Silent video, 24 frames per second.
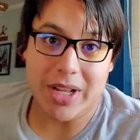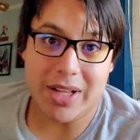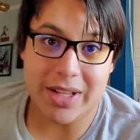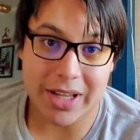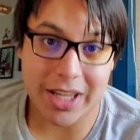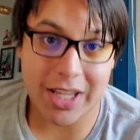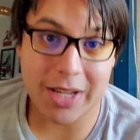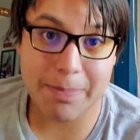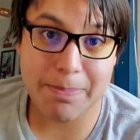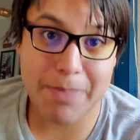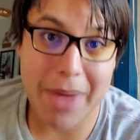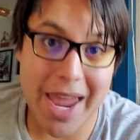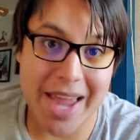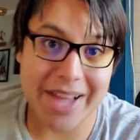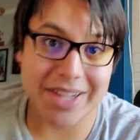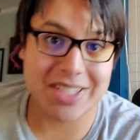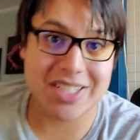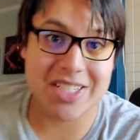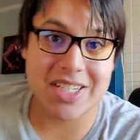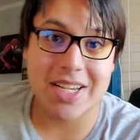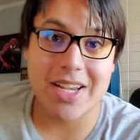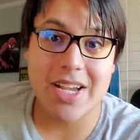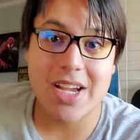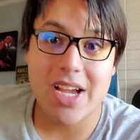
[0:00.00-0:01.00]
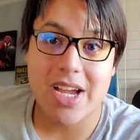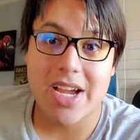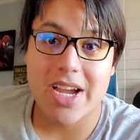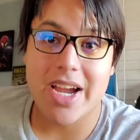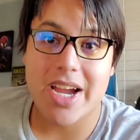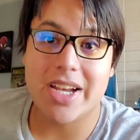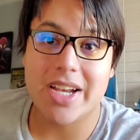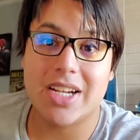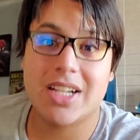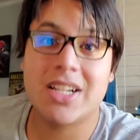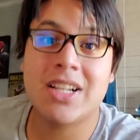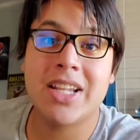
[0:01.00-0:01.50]
clickbait
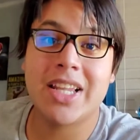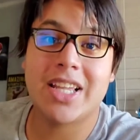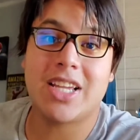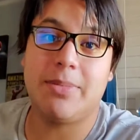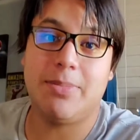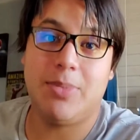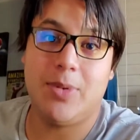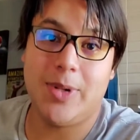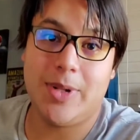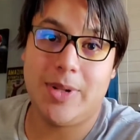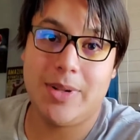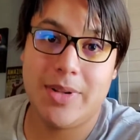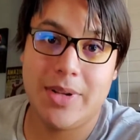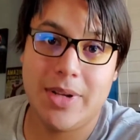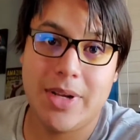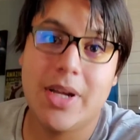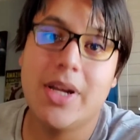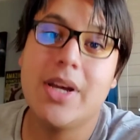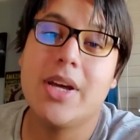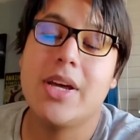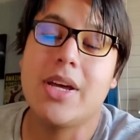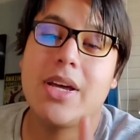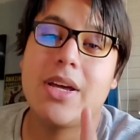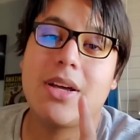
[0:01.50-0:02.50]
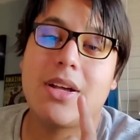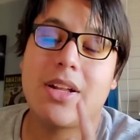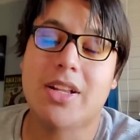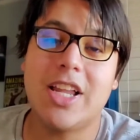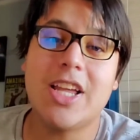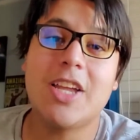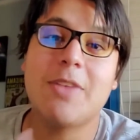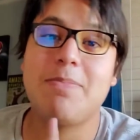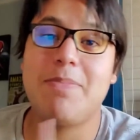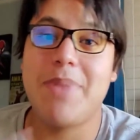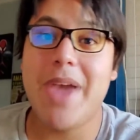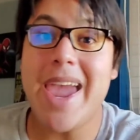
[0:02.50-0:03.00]
and clickable.
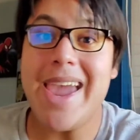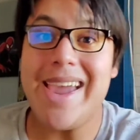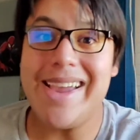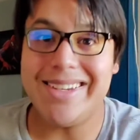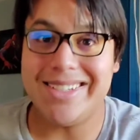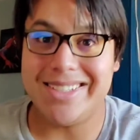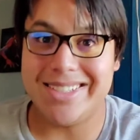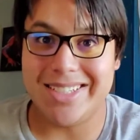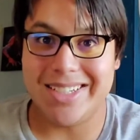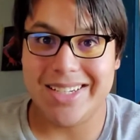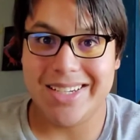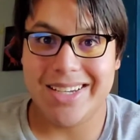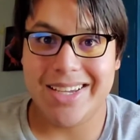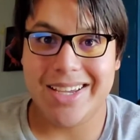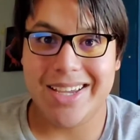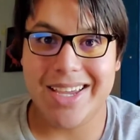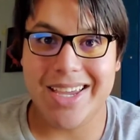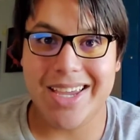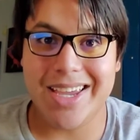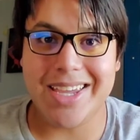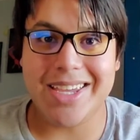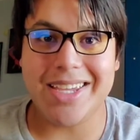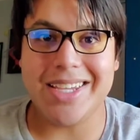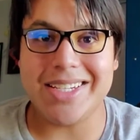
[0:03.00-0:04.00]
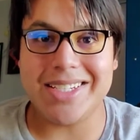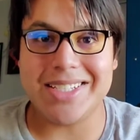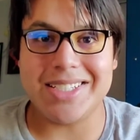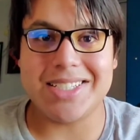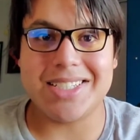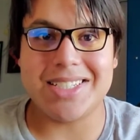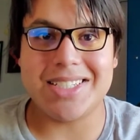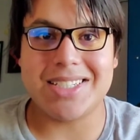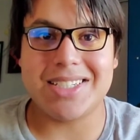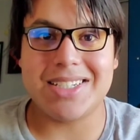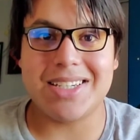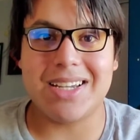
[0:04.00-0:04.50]
Clickbait
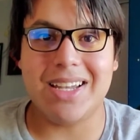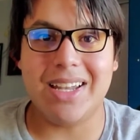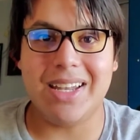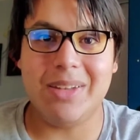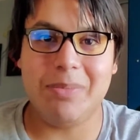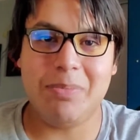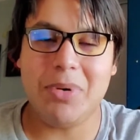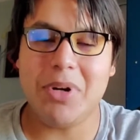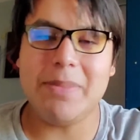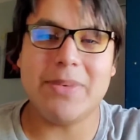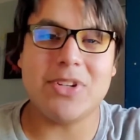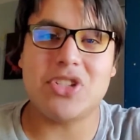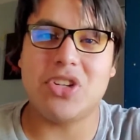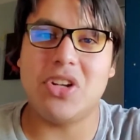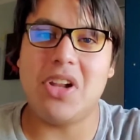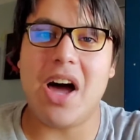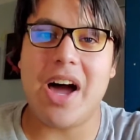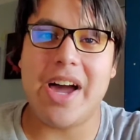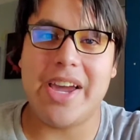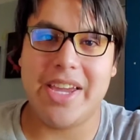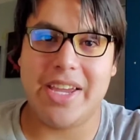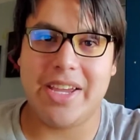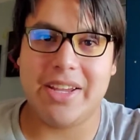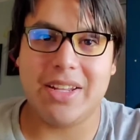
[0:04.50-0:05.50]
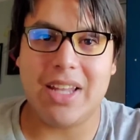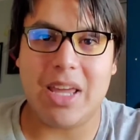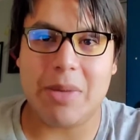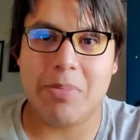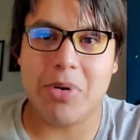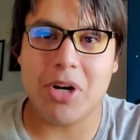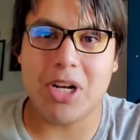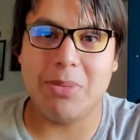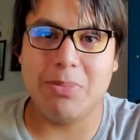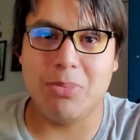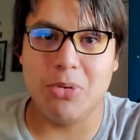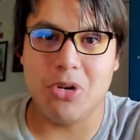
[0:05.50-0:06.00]
is pretty much lying, like
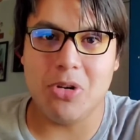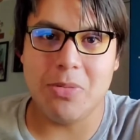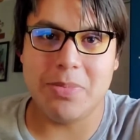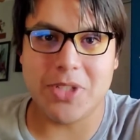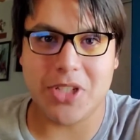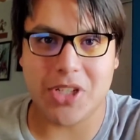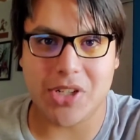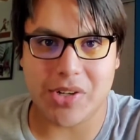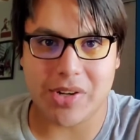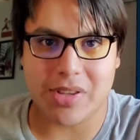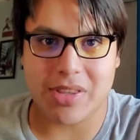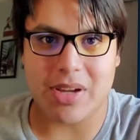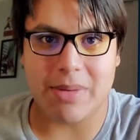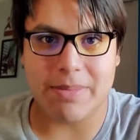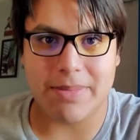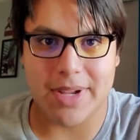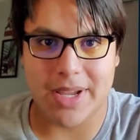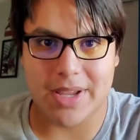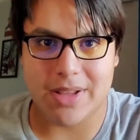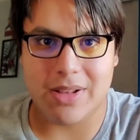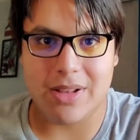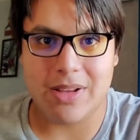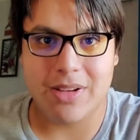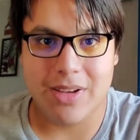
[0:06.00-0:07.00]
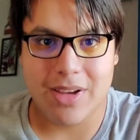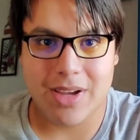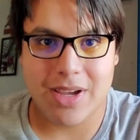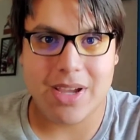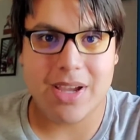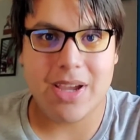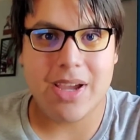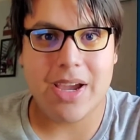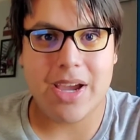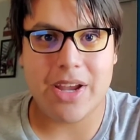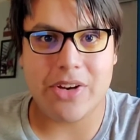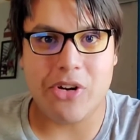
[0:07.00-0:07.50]
putting boobs in your thumbnail
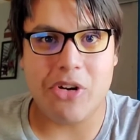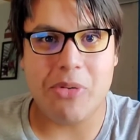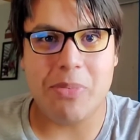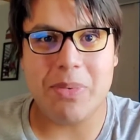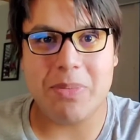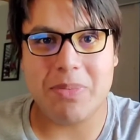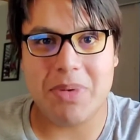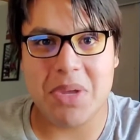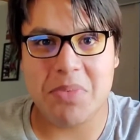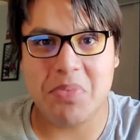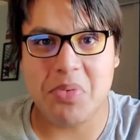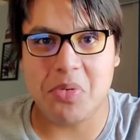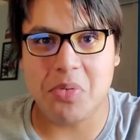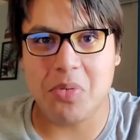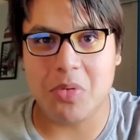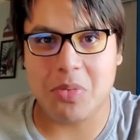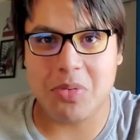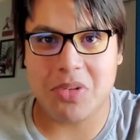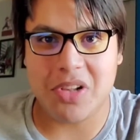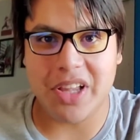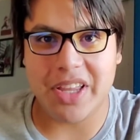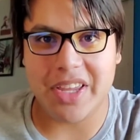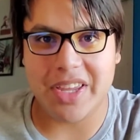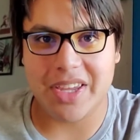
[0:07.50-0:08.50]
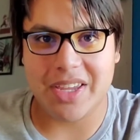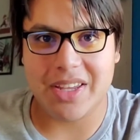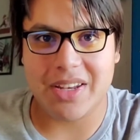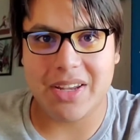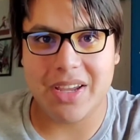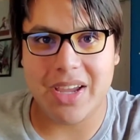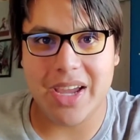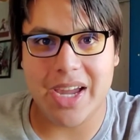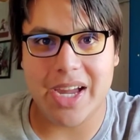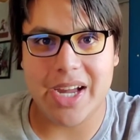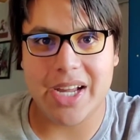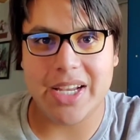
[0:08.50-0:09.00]
and hoping people will click it,
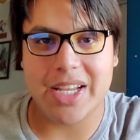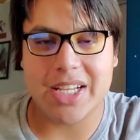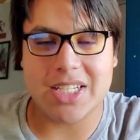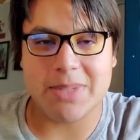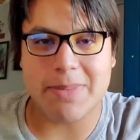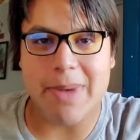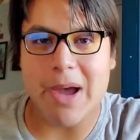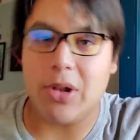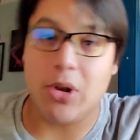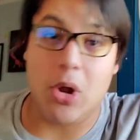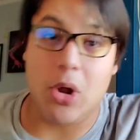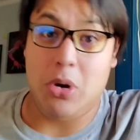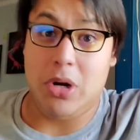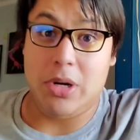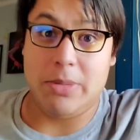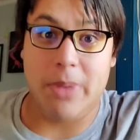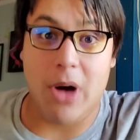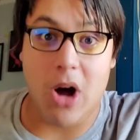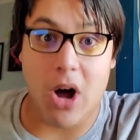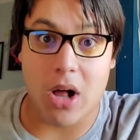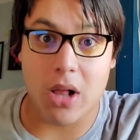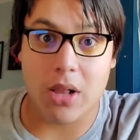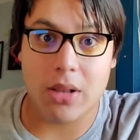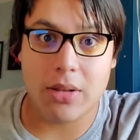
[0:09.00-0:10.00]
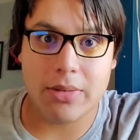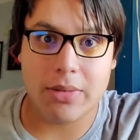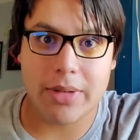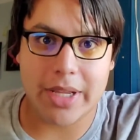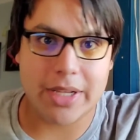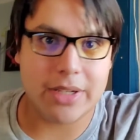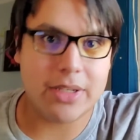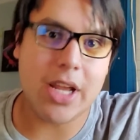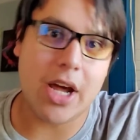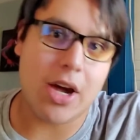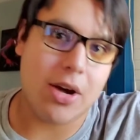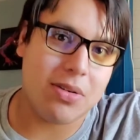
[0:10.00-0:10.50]
and it's about Logan Paul.
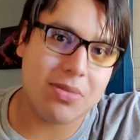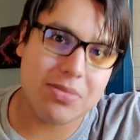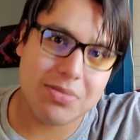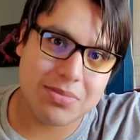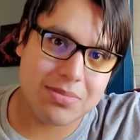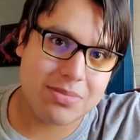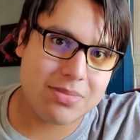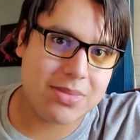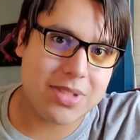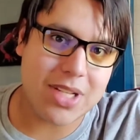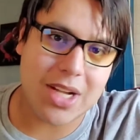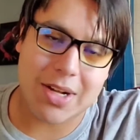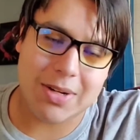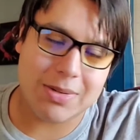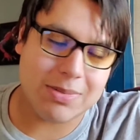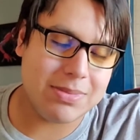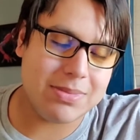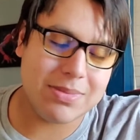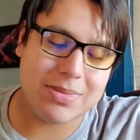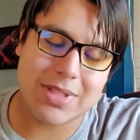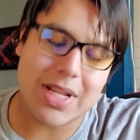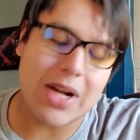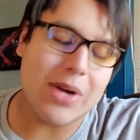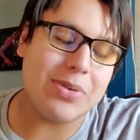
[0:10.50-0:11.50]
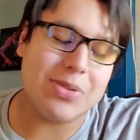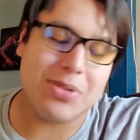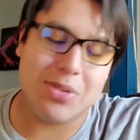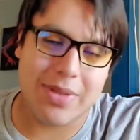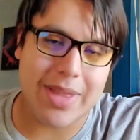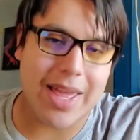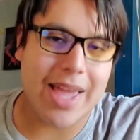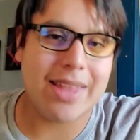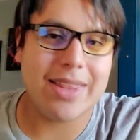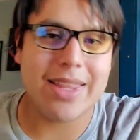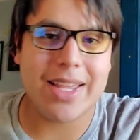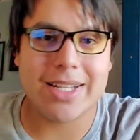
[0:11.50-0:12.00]
Like, no, don't do
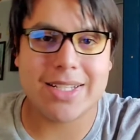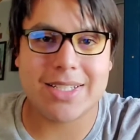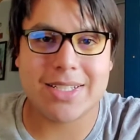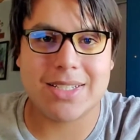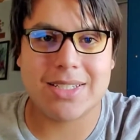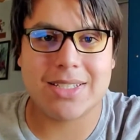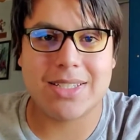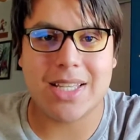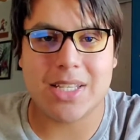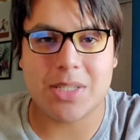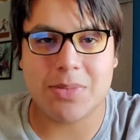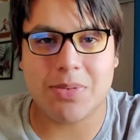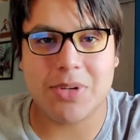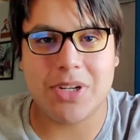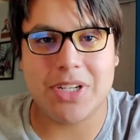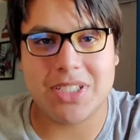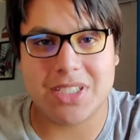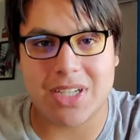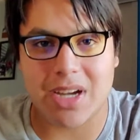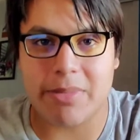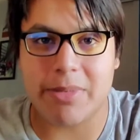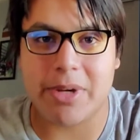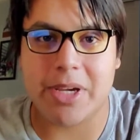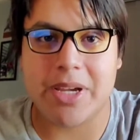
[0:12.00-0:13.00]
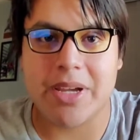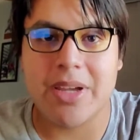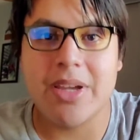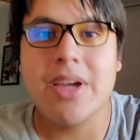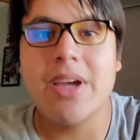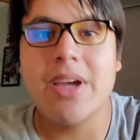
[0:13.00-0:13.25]
that. That's pretty scummy.